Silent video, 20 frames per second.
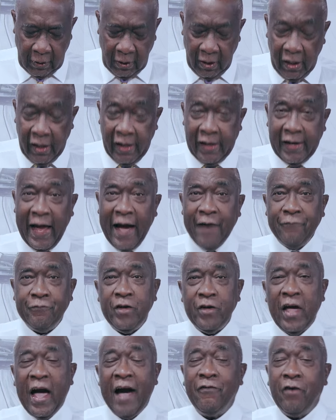In life,
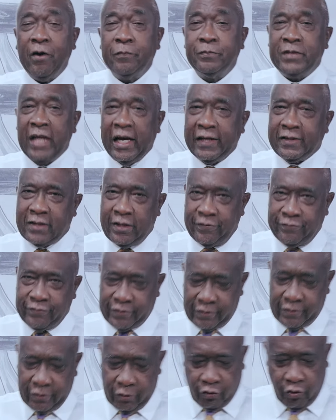we have
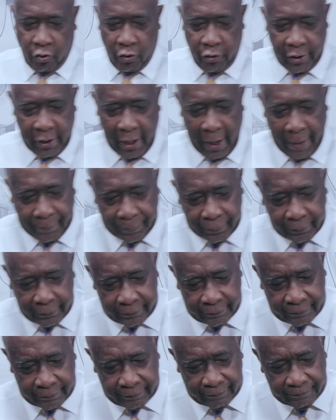objectives growing up,
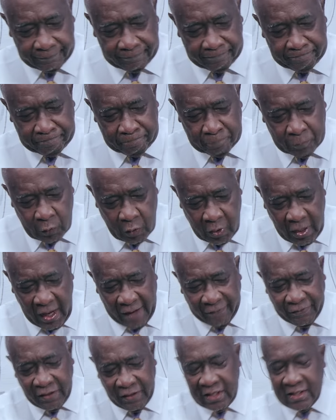we
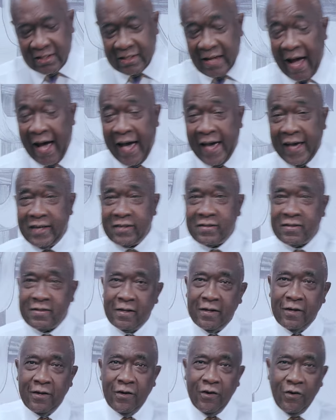have desires,
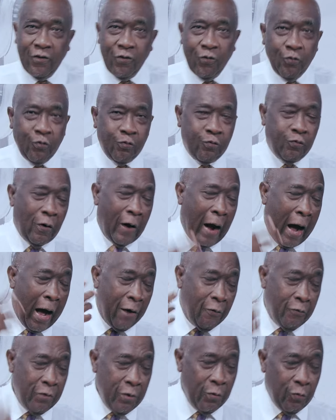
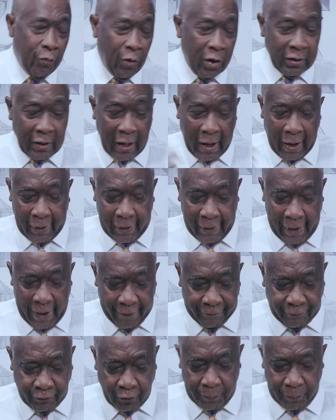how we want our
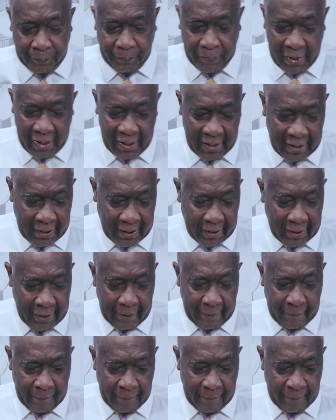life to be.